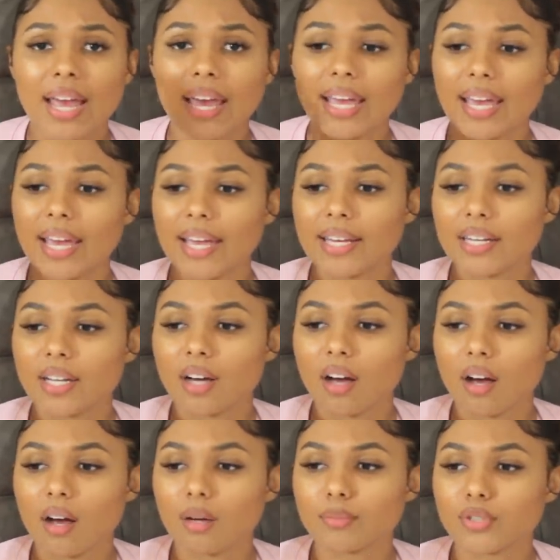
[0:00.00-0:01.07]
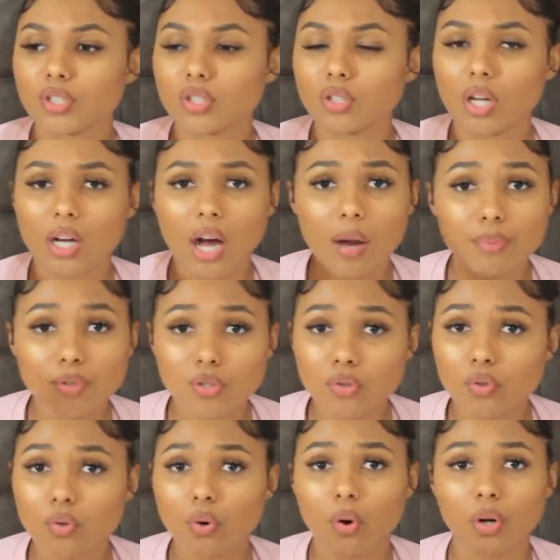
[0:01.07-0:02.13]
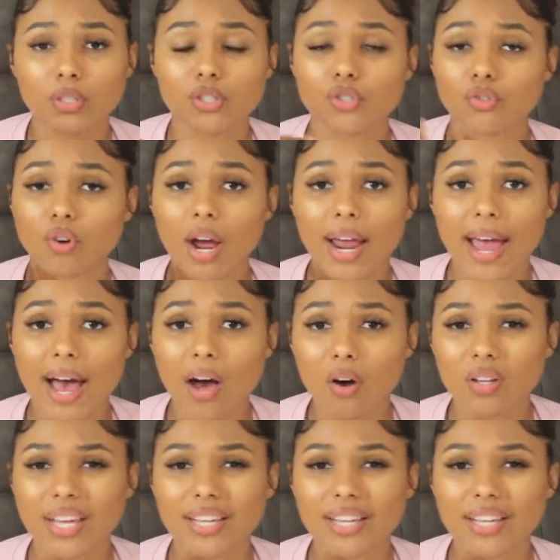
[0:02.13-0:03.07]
and to look up to or to try out.